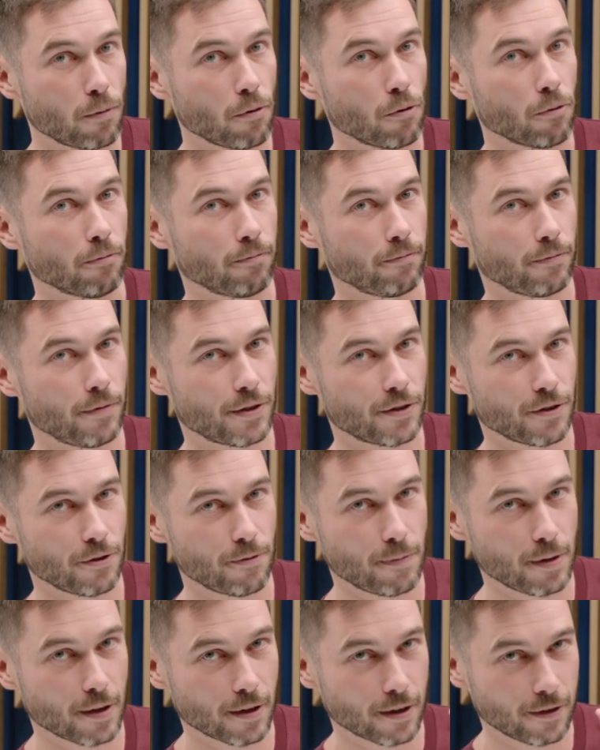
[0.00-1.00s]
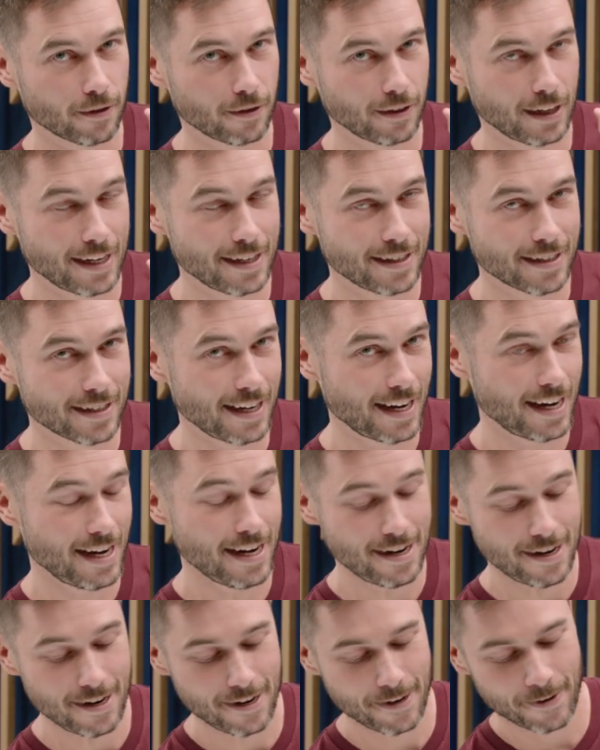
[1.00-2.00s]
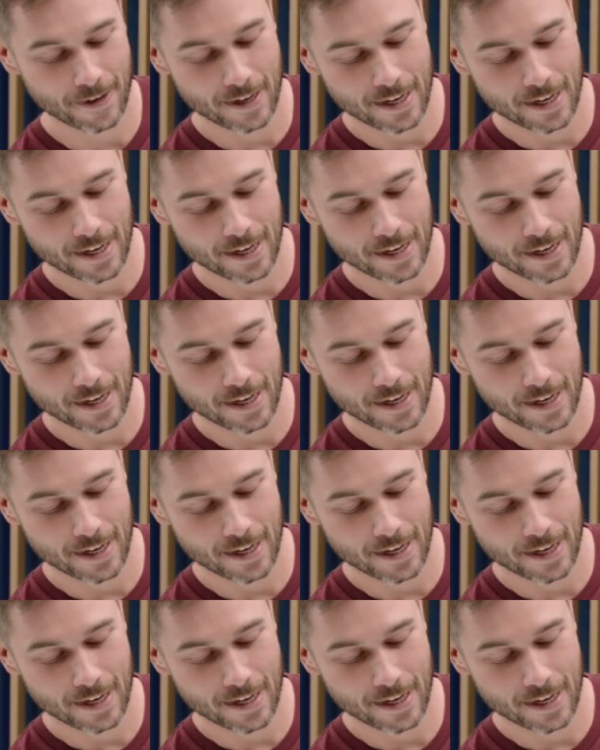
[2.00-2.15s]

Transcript: will zoom the lens in.